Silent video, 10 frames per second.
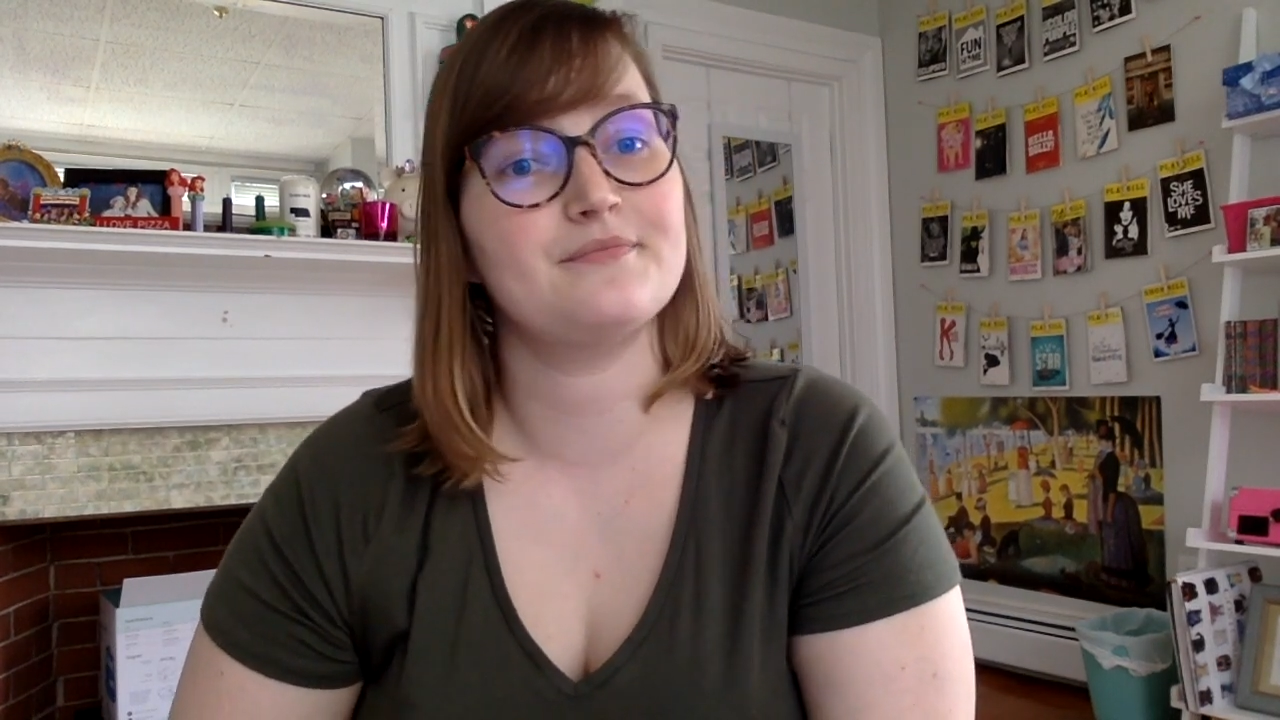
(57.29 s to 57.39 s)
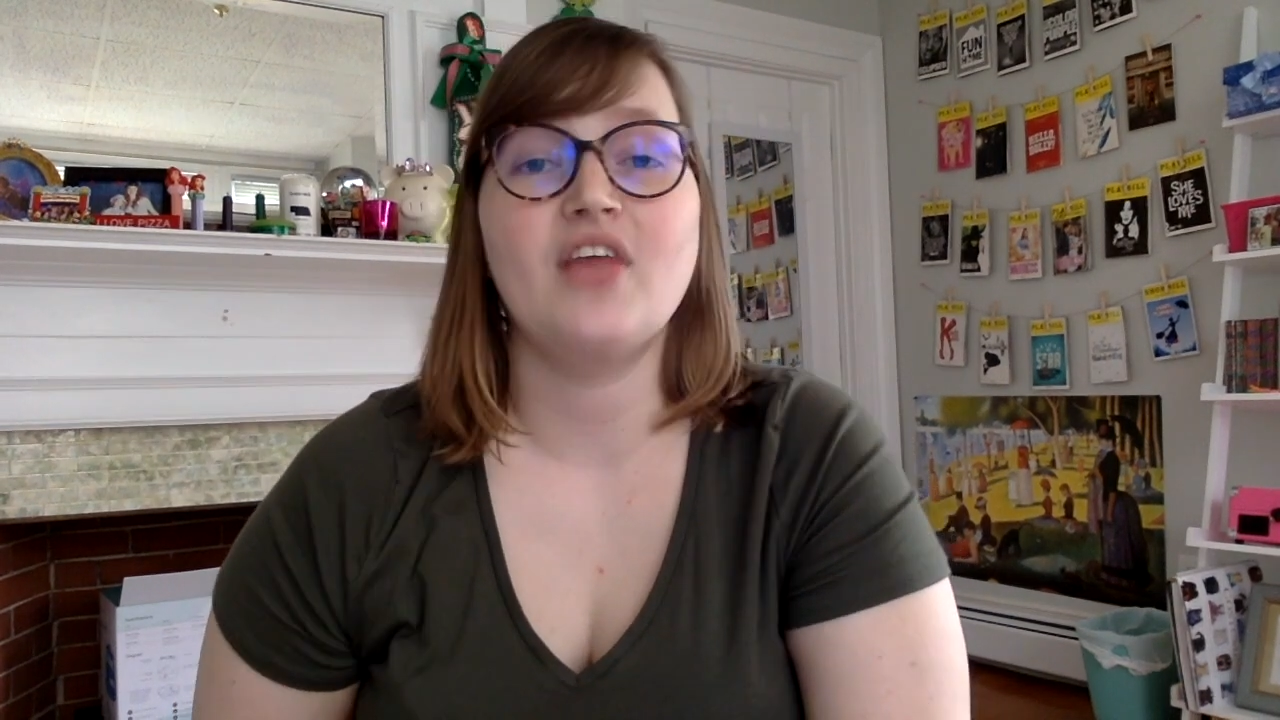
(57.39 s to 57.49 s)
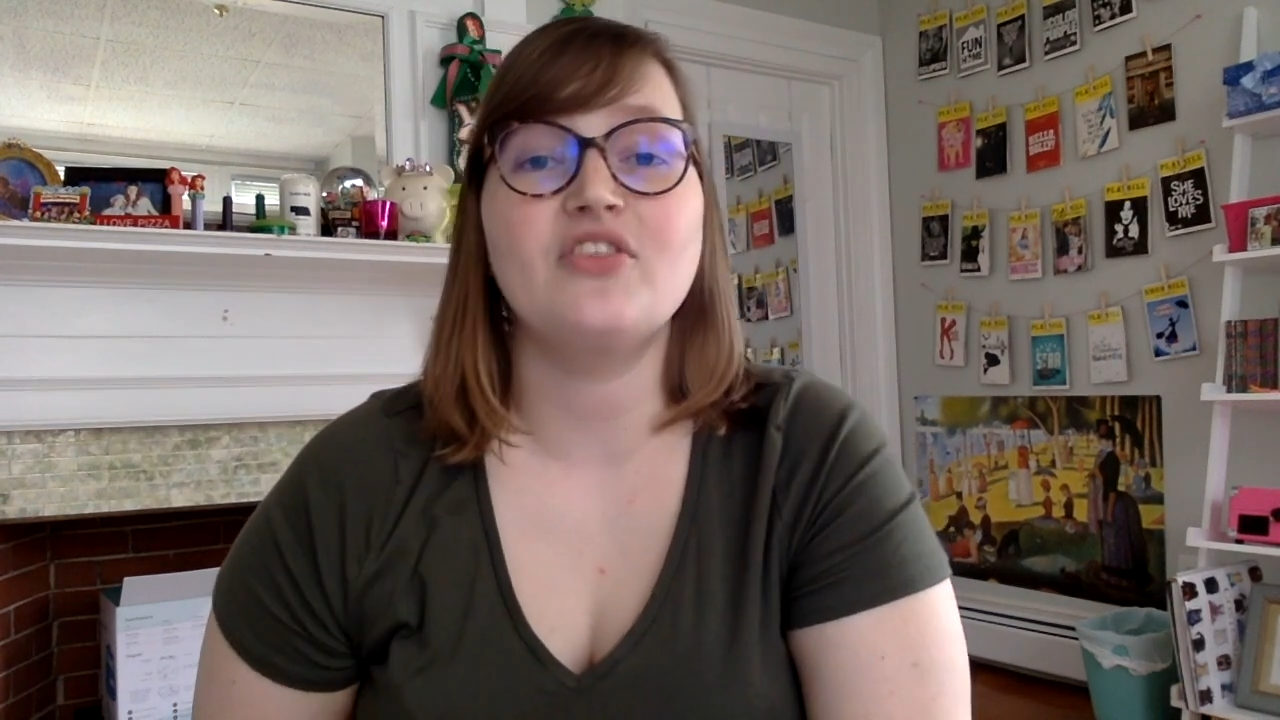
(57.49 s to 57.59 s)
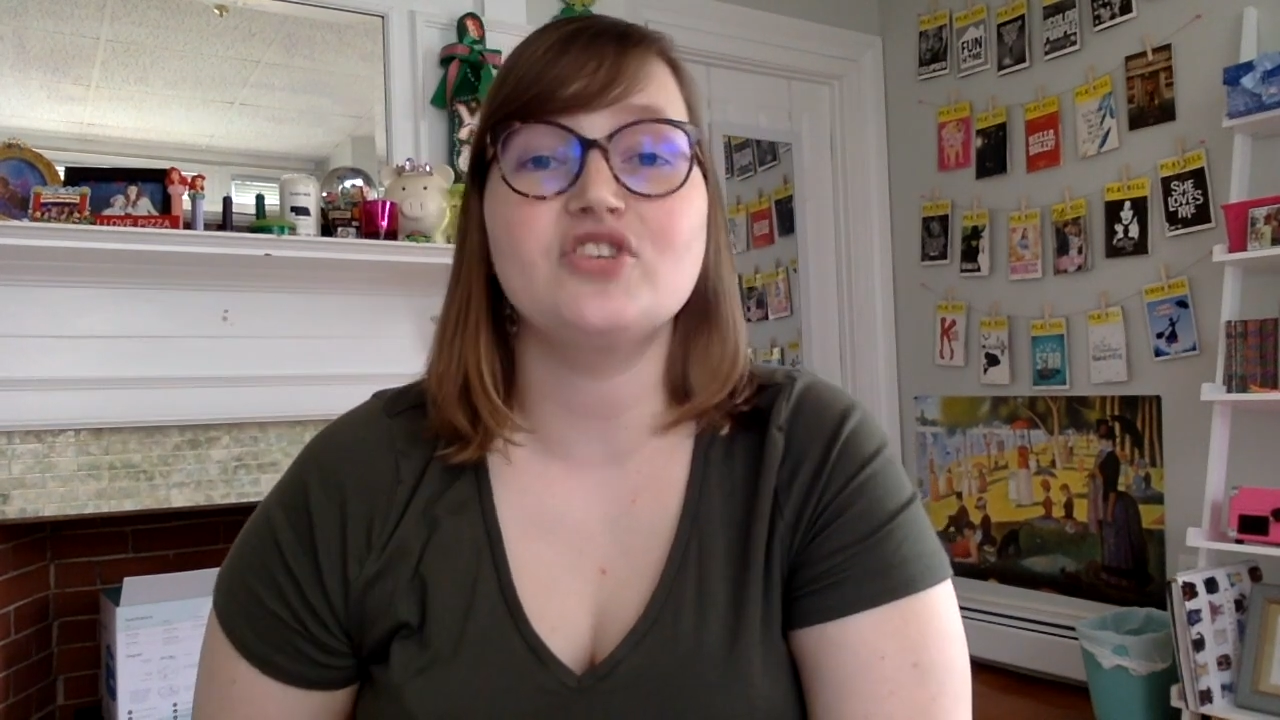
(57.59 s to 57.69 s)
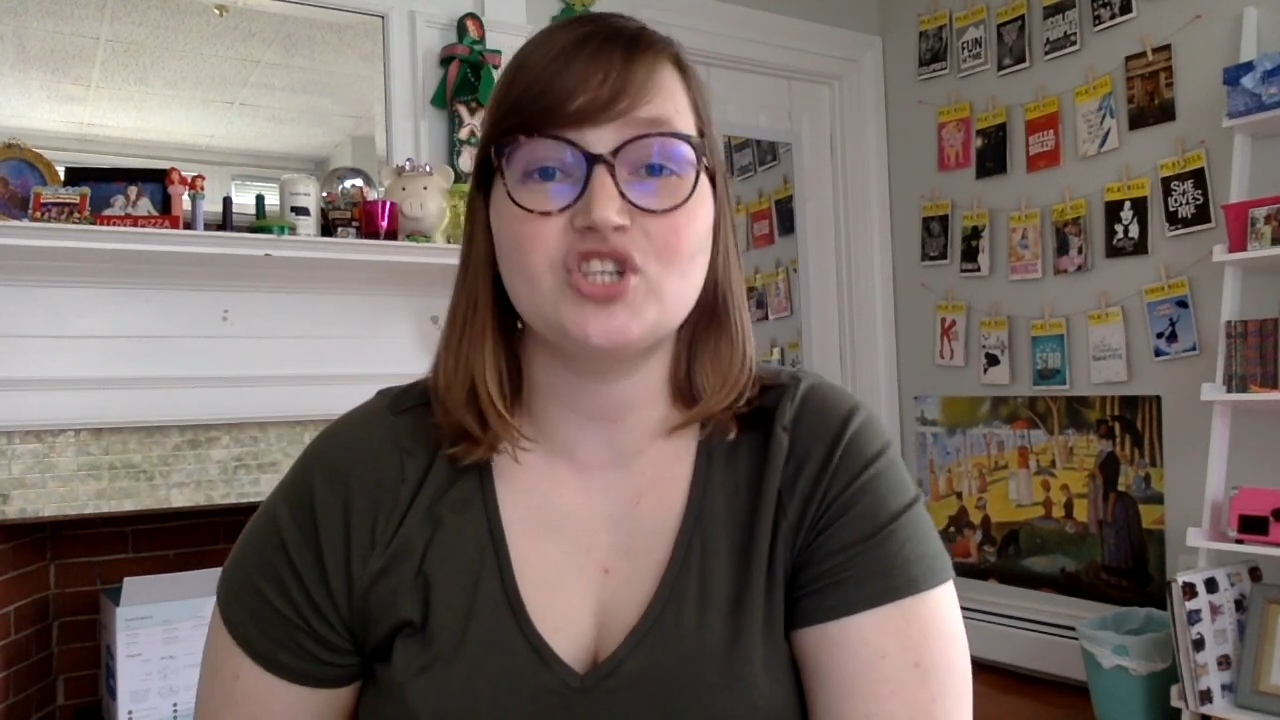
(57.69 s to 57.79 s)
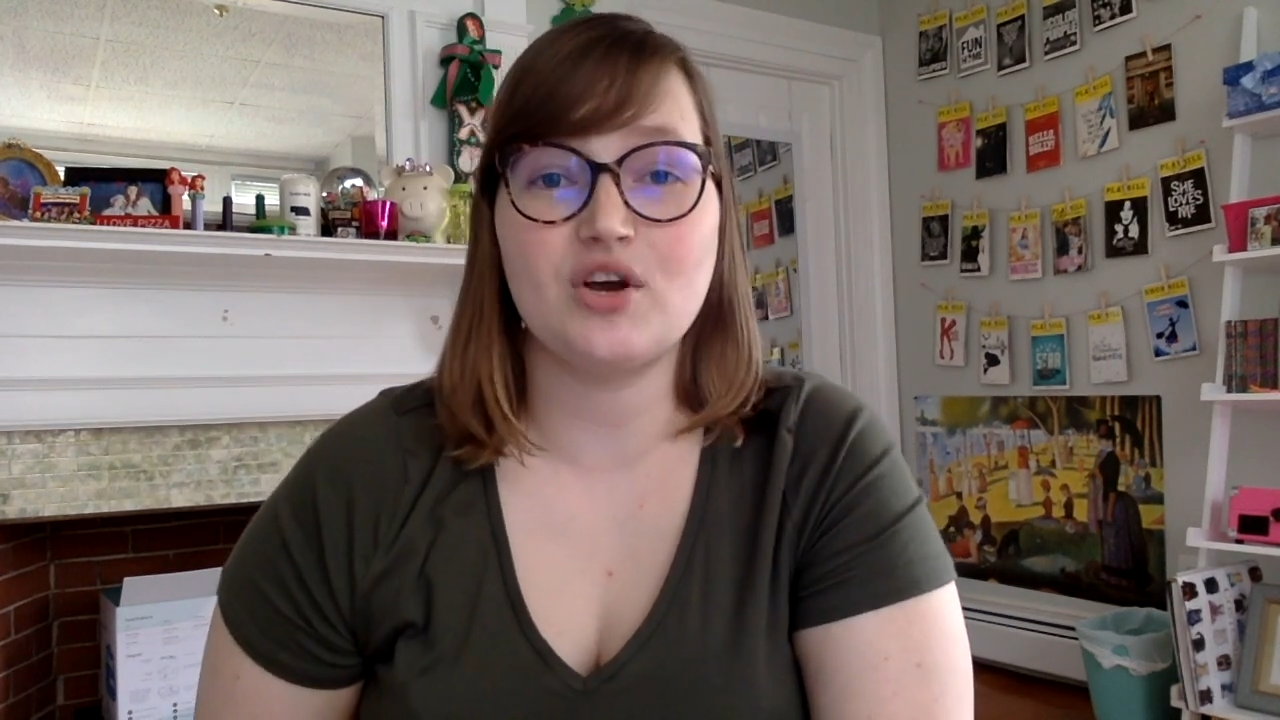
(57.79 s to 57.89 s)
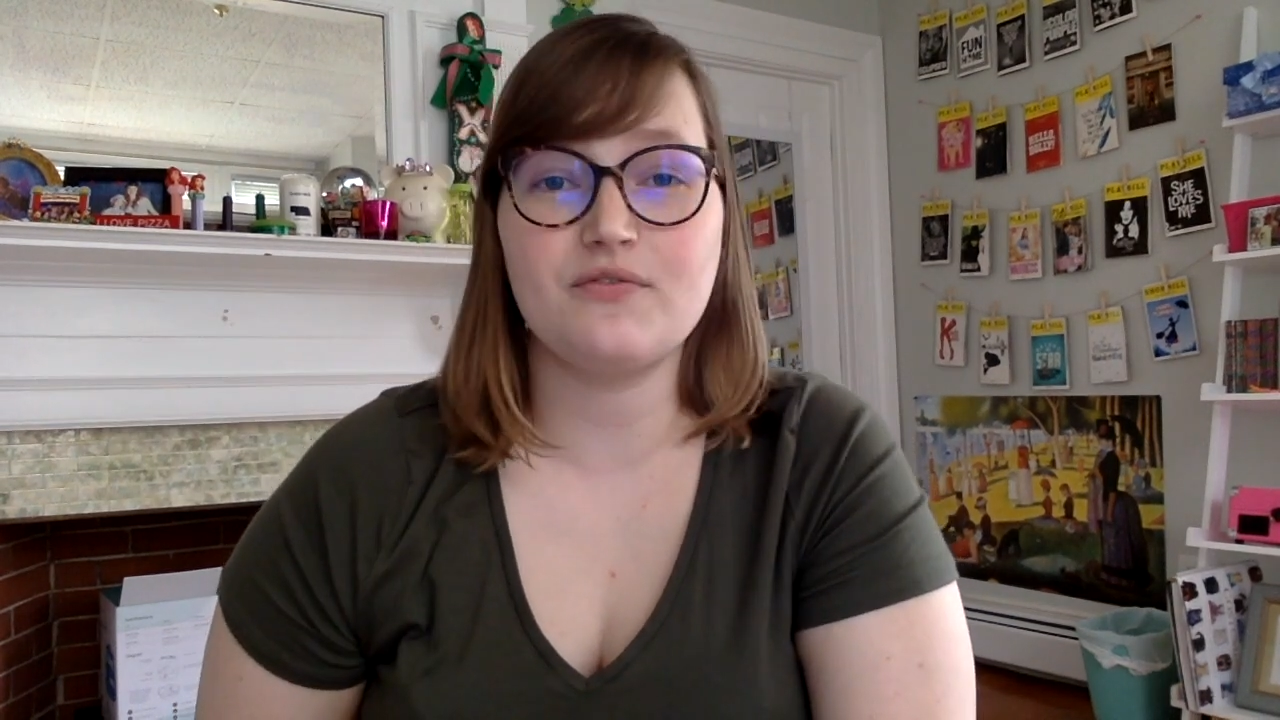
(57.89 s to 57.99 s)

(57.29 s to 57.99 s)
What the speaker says: The show